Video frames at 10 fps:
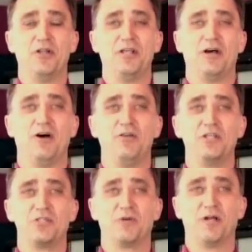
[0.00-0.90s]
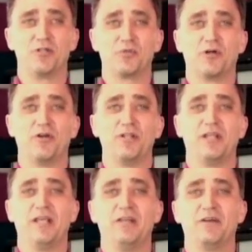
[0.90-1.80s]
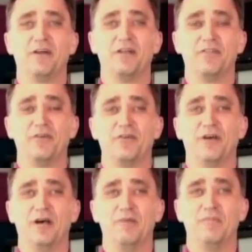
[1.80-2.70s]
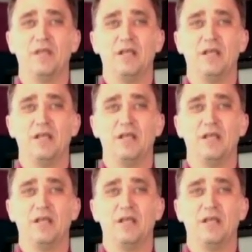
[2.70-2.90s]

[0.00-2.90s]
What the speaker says: and all his riders were already taken on other